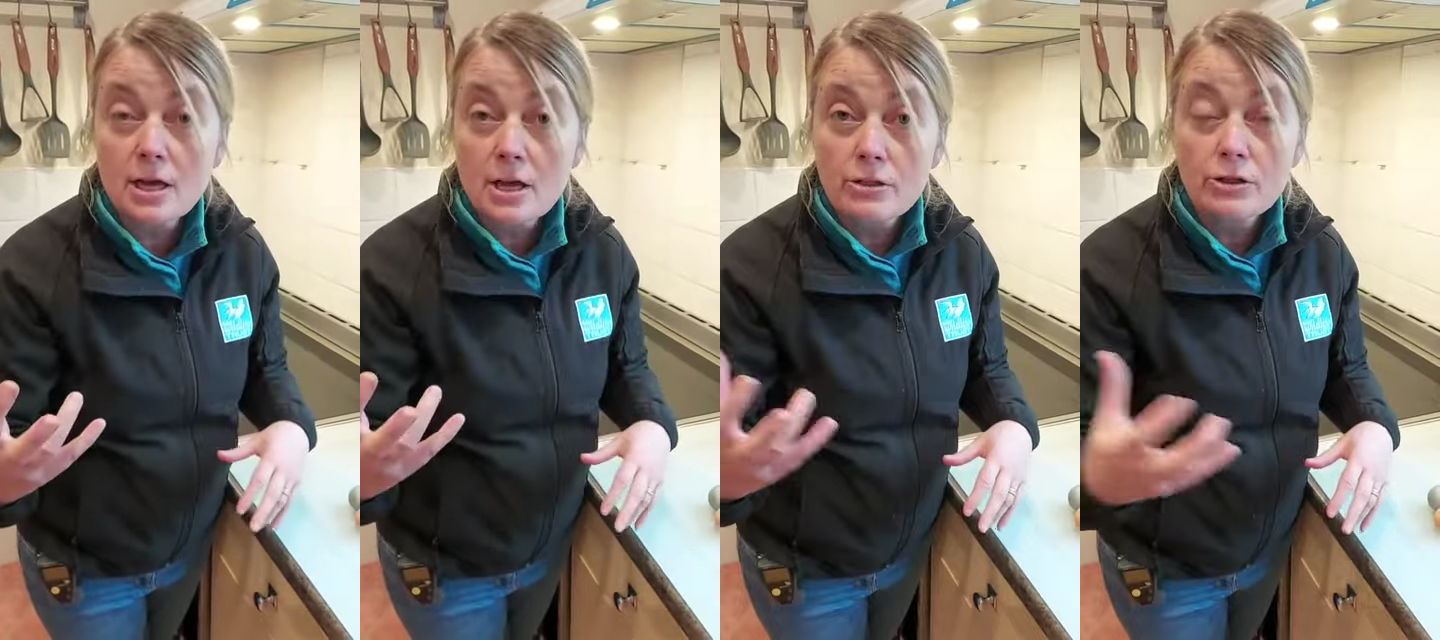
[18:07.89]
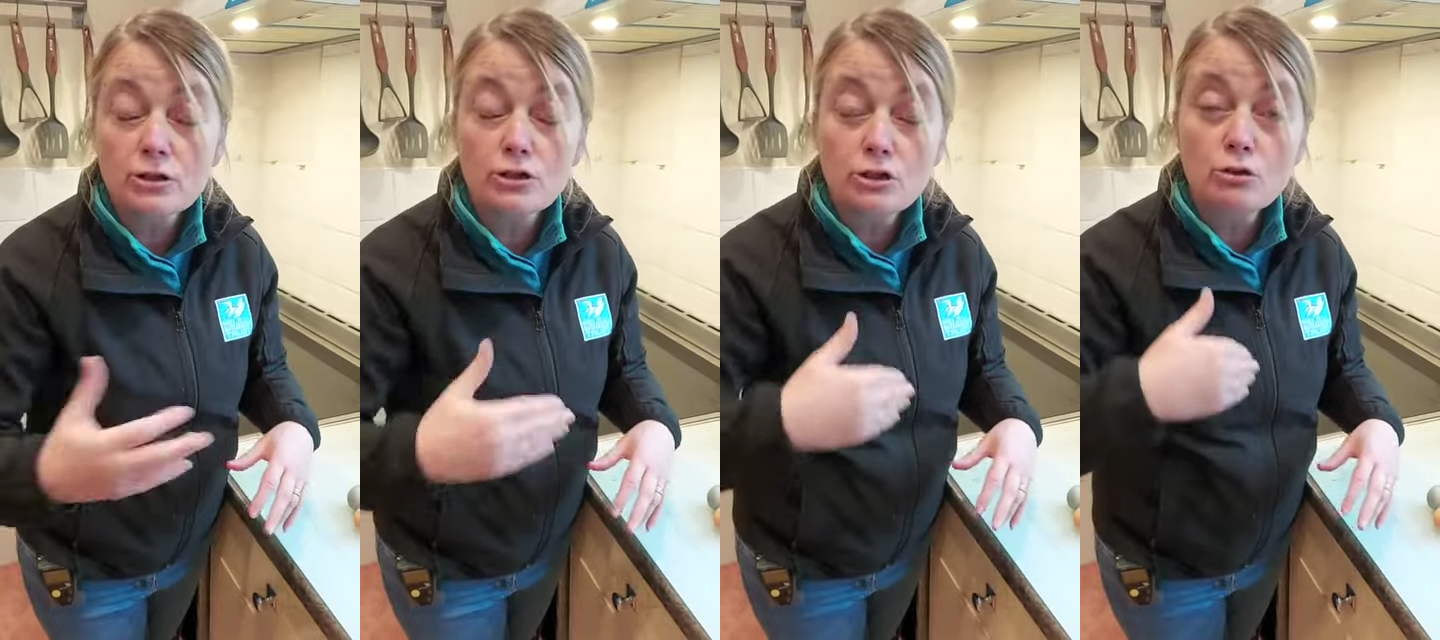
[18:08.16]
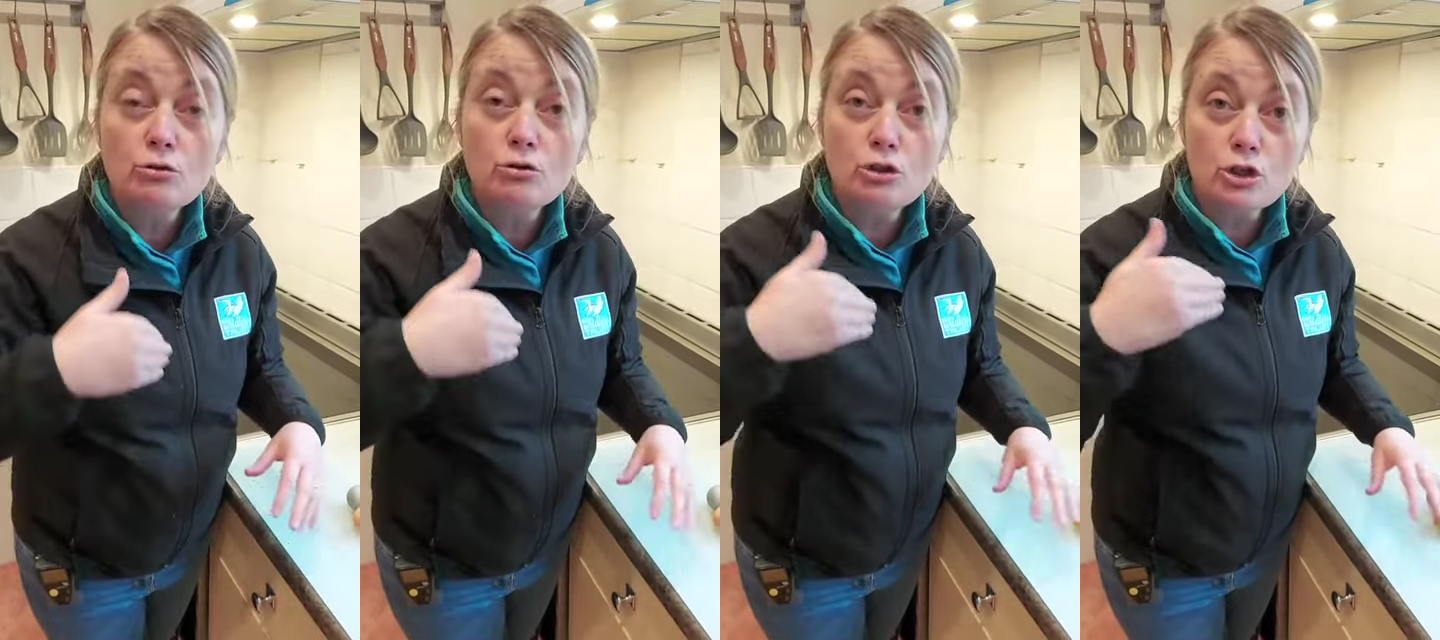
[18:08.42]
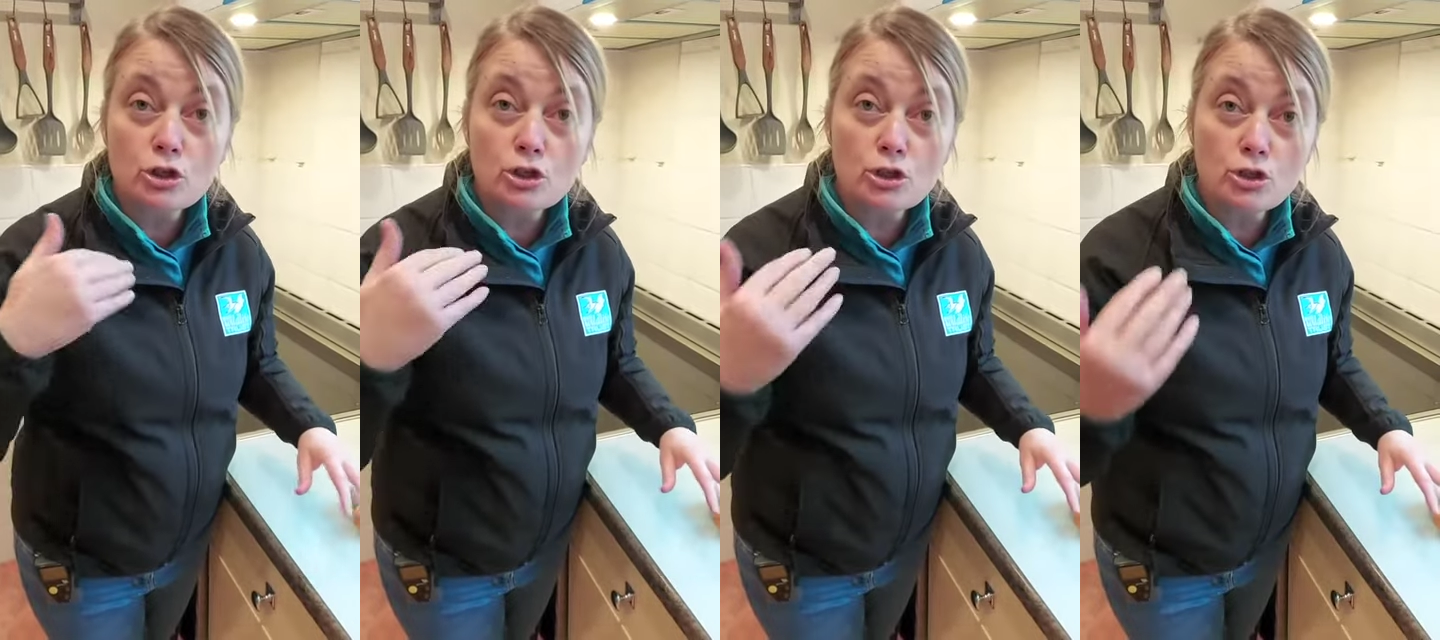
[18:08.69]
that do
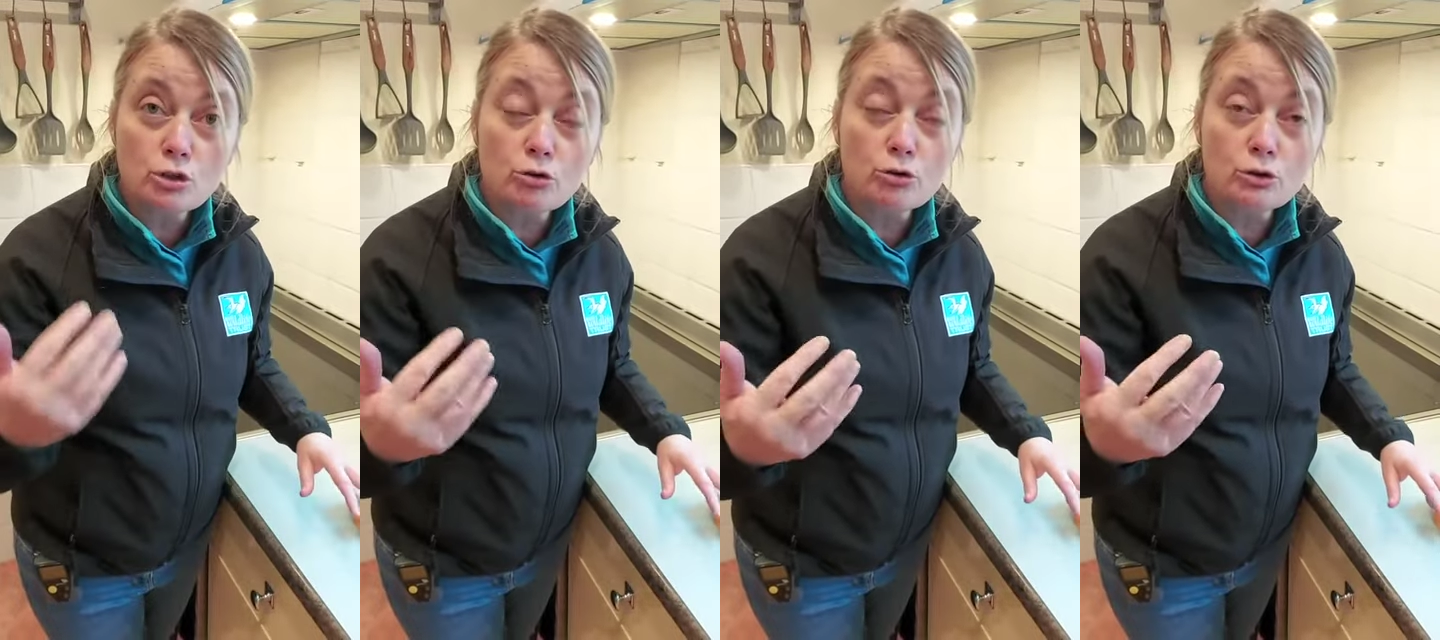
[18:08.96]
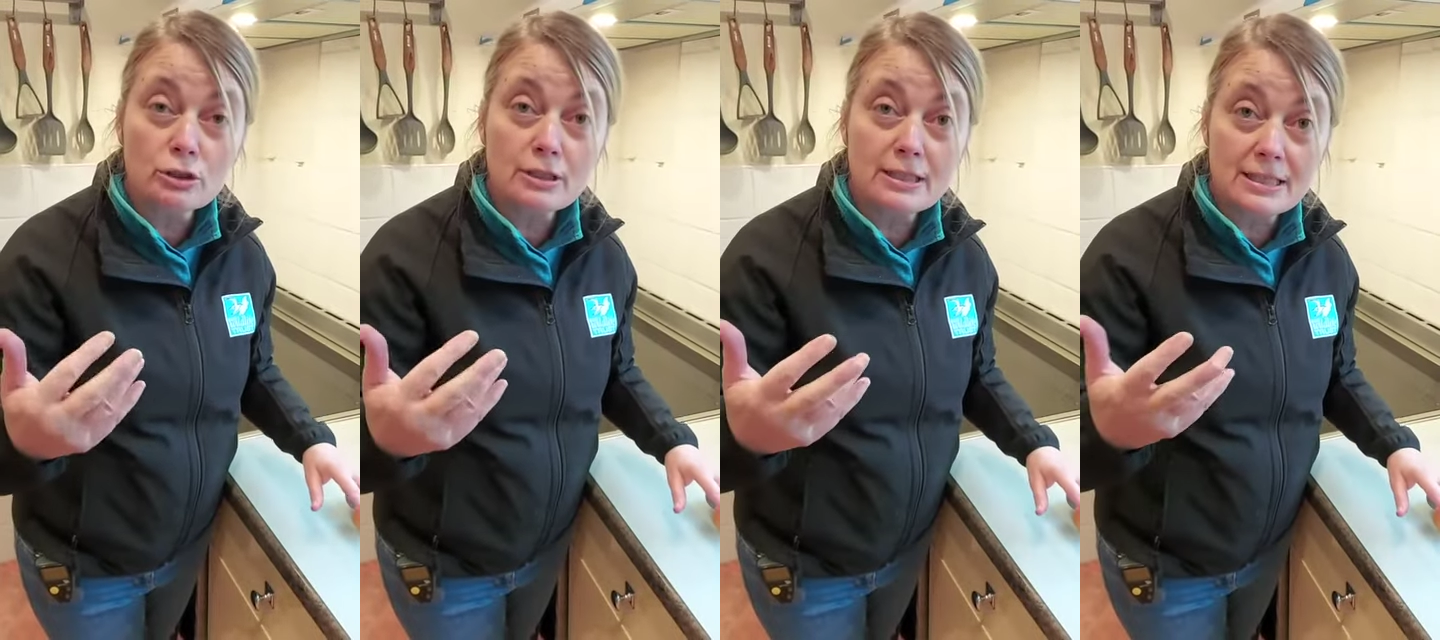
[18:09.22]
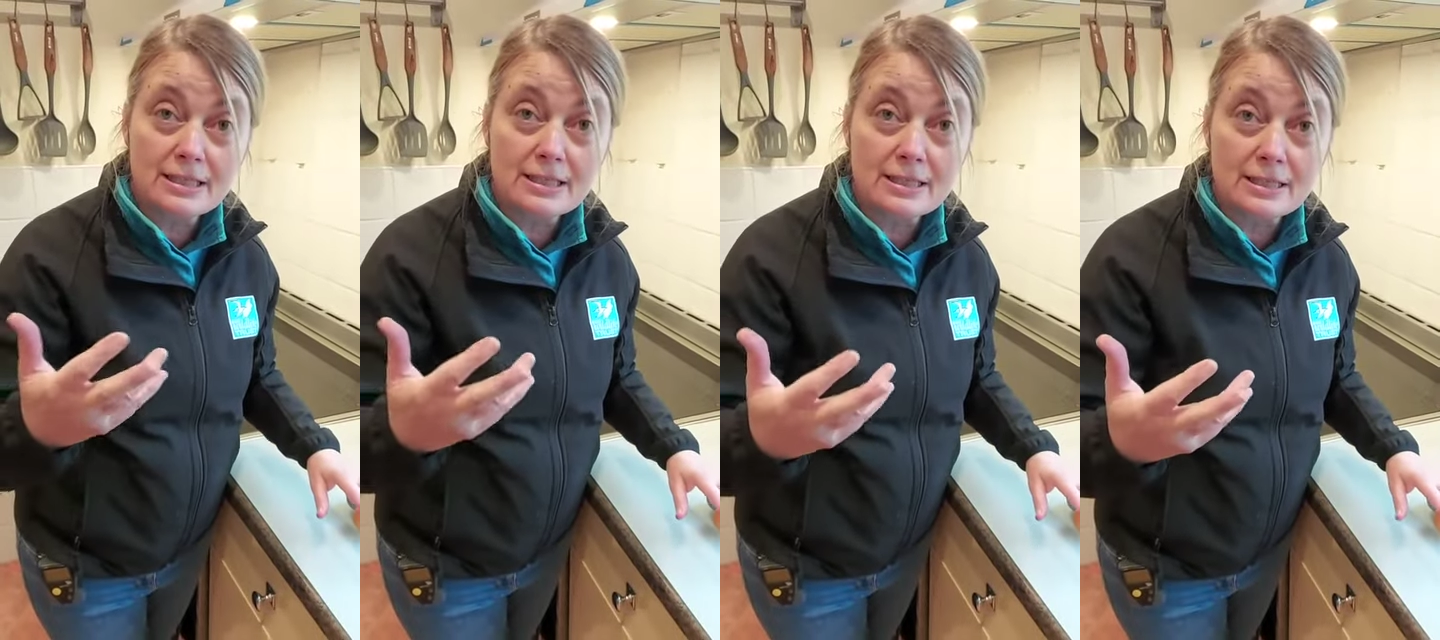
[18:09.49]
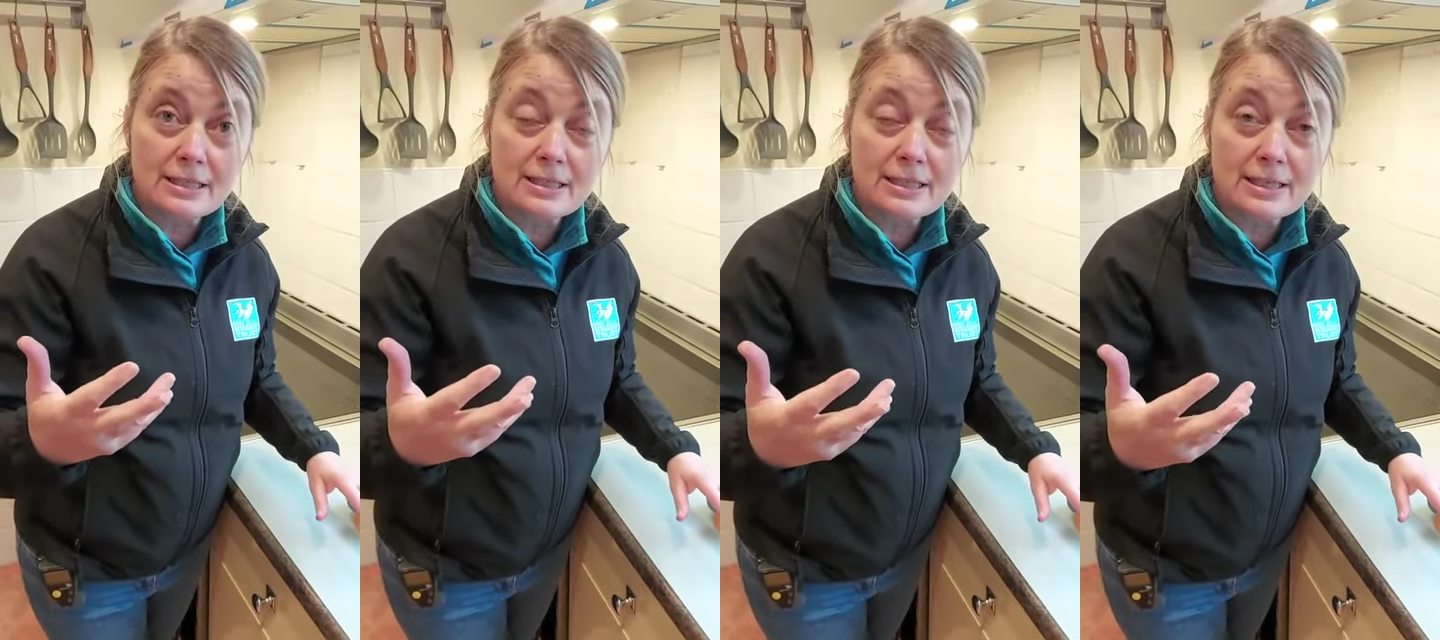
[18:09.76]
just short
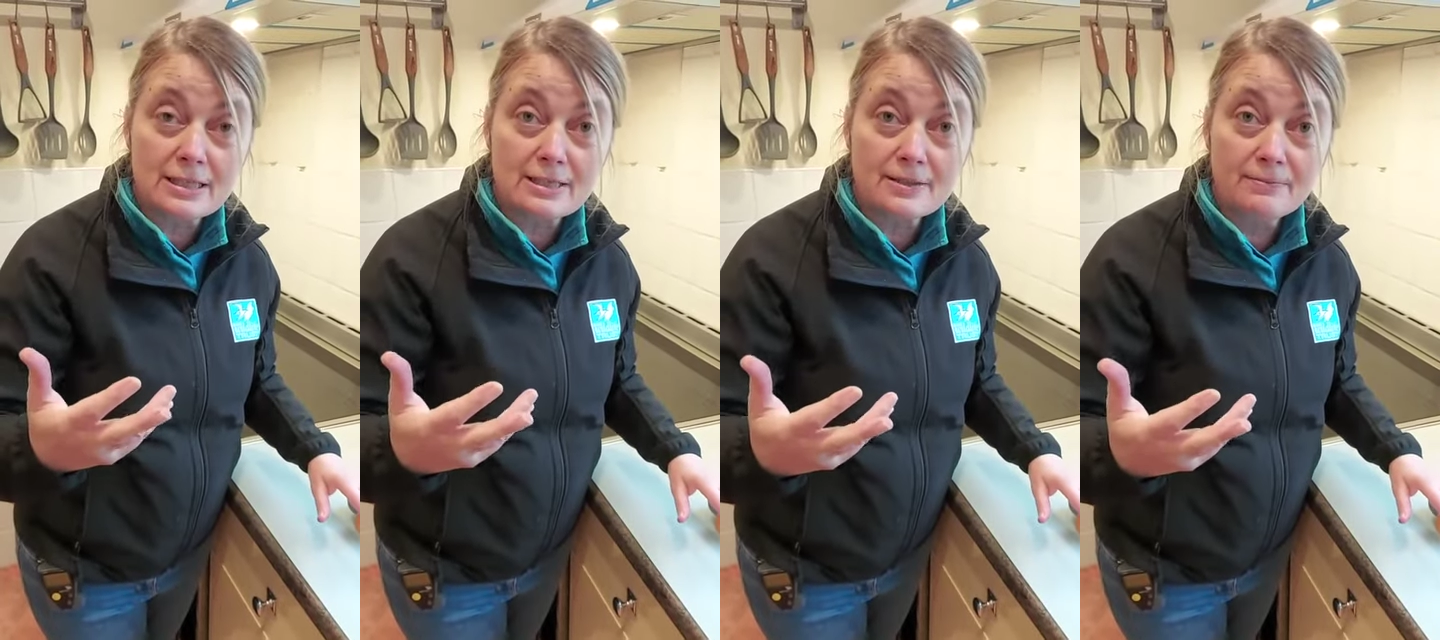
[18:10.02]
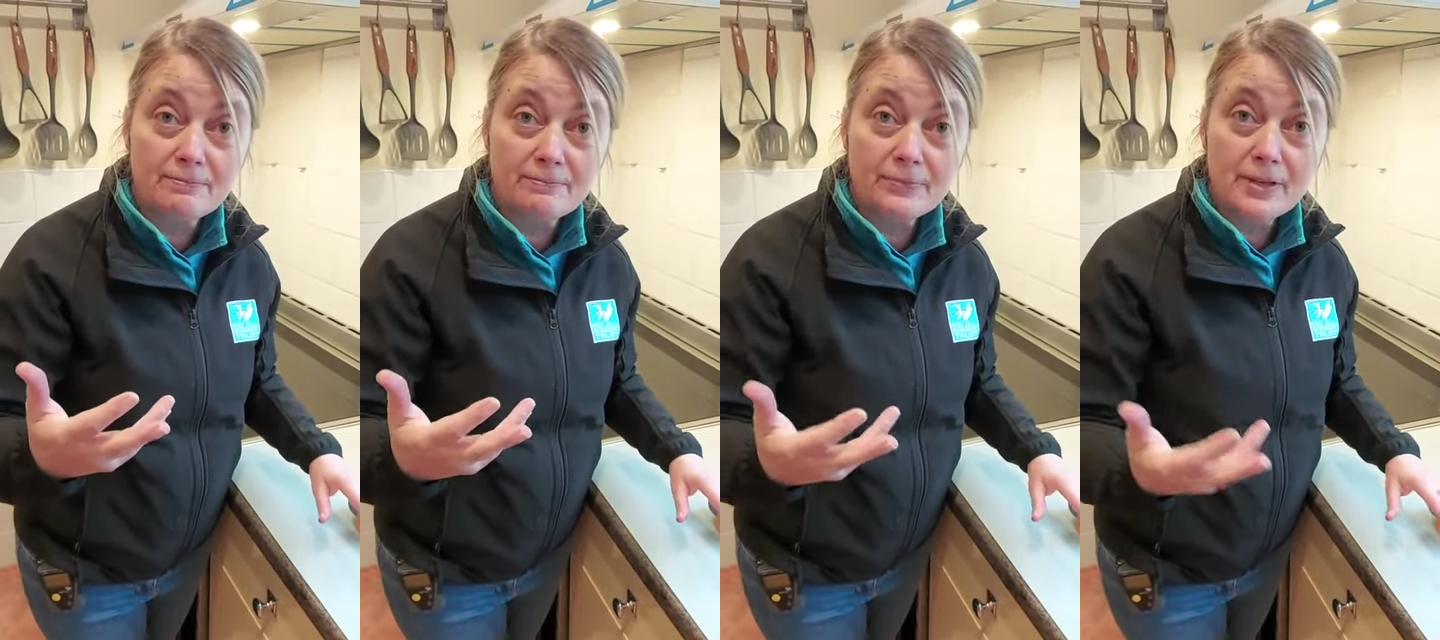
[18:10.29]
distances.